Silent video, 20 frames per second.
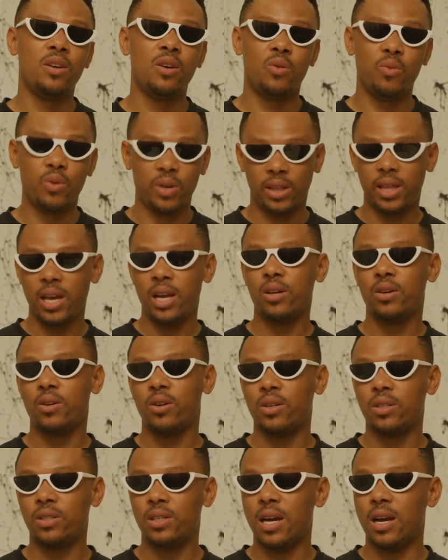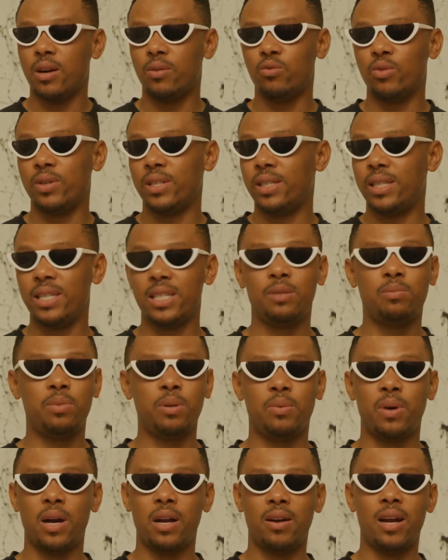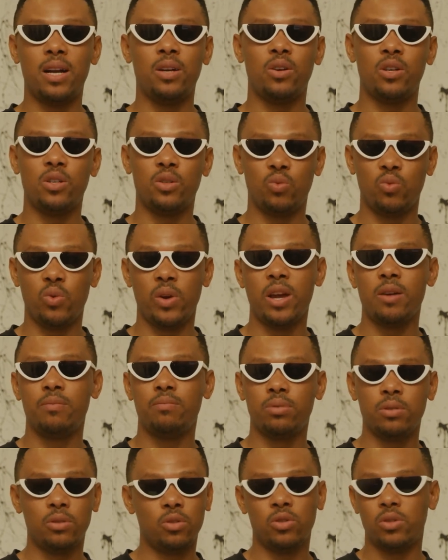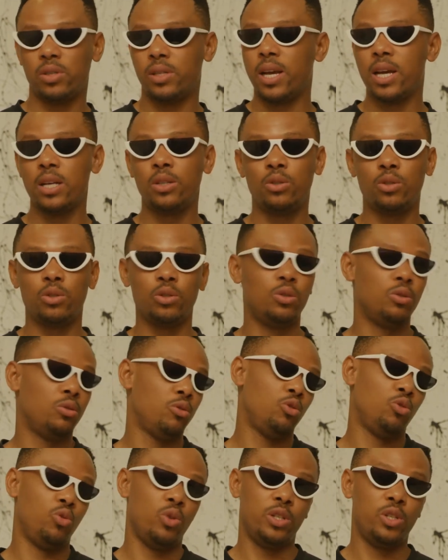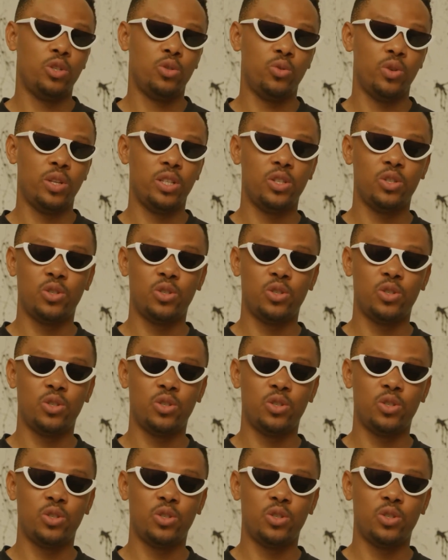we thank God, and with these people around us, we're able to scale through 2020.